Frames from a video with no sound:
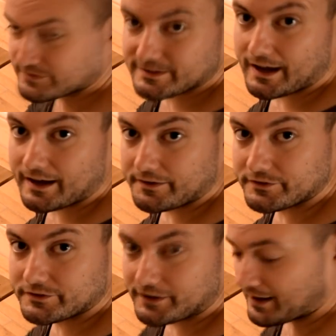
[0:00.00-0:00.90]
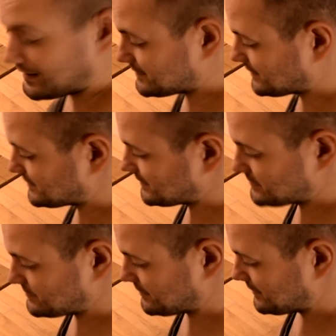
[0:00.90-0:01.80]
start and select
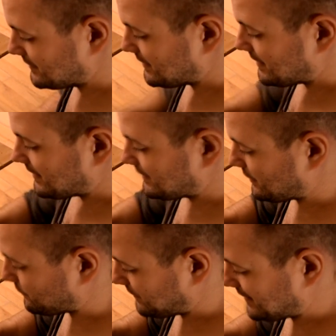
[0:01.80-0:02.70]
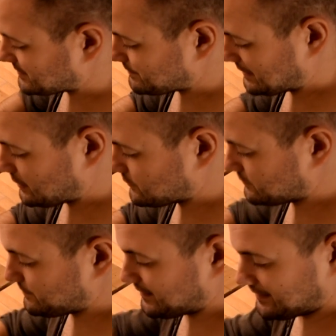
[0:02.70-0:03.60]
etc now that's
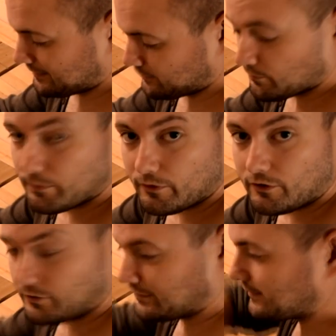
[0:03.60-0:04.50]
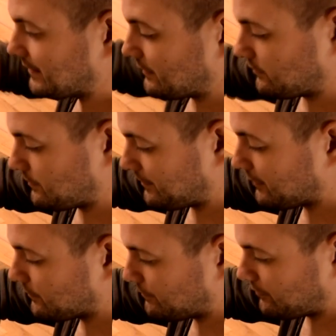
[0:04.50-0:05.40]
powered by a little board now the
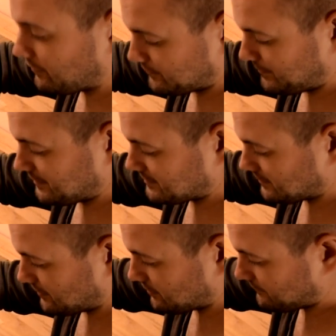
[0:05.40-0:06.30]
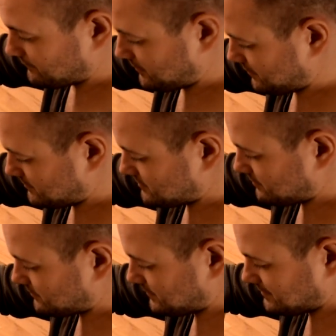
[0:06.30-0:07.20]
little board basically converts
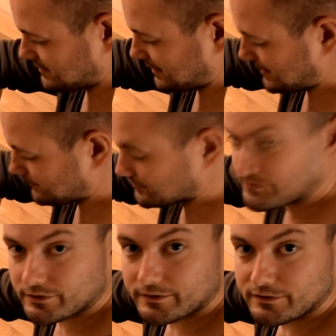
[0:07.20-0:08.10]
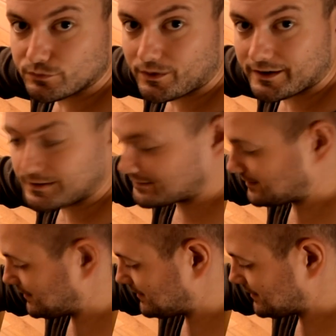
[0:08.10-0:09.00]
all these cables all these wires
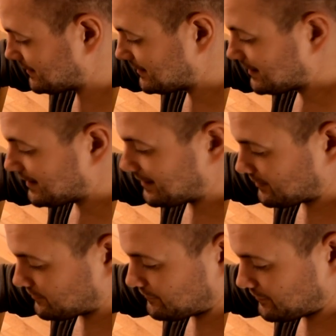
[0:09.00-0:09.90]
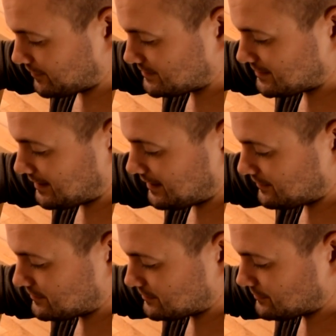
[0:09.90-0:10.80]
in here and it converts it
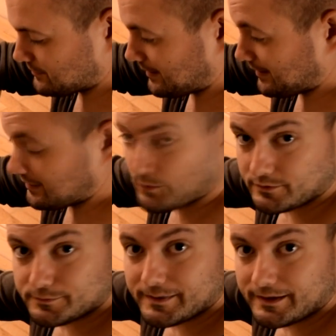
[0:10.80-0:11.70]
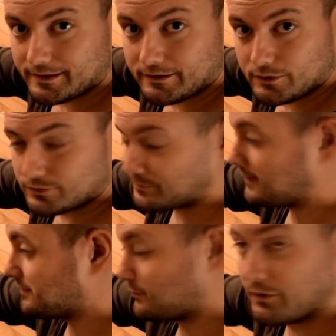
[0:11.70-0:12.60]
into a USB and the
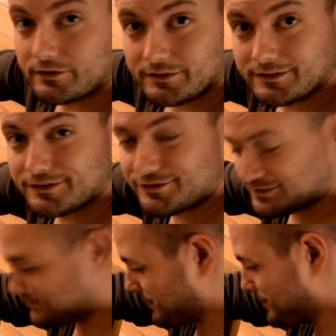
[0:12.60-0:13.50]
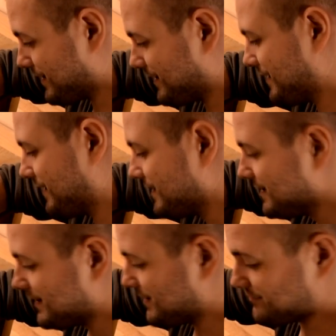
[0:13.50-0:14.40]
USB just plugs into the Raspberry Pi.
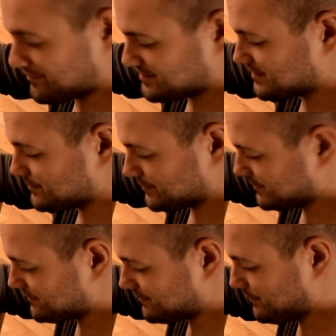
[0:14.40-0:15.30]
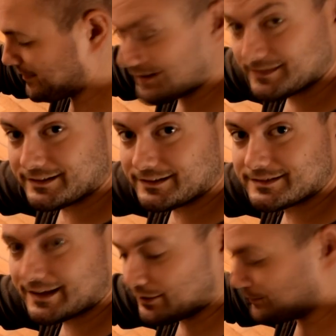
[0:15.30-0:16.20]
It's very simple, it's a very basic
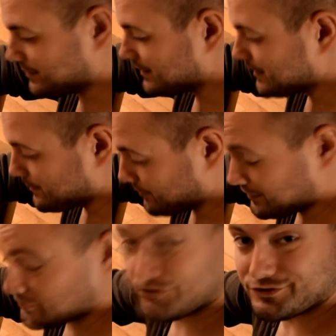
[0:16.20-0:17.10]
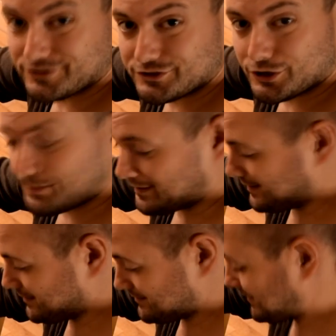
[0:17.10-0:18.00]
setup, but it does the job and
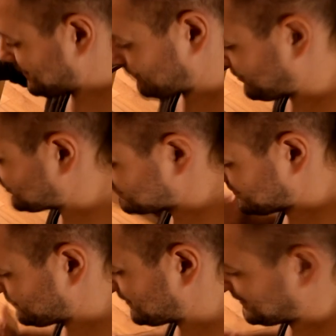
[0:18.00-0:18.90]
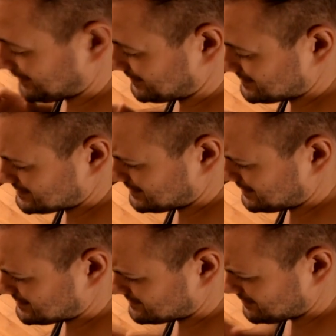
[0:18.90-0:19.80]
it, and it works really well. It's,
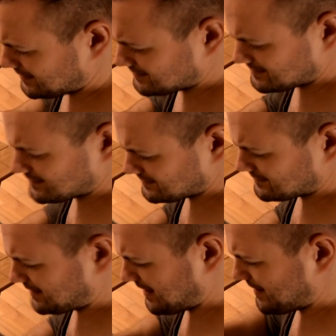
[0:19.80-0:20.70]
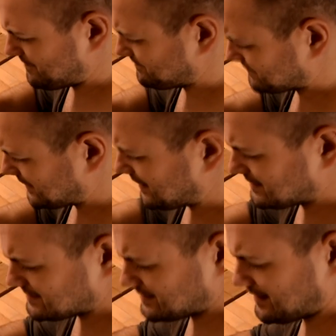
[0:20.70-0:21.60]
it's instant, um,
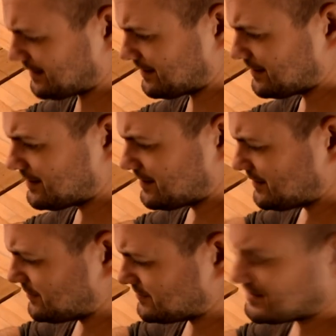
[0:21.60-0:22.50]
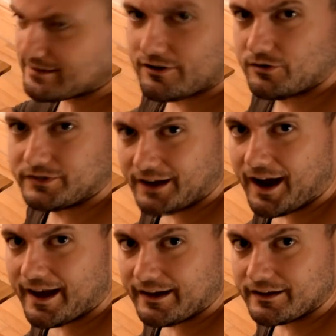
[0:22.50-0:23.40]
it's a zero
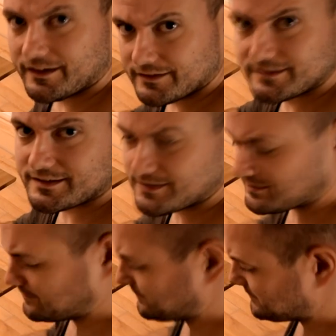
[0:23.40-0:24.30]
delay system,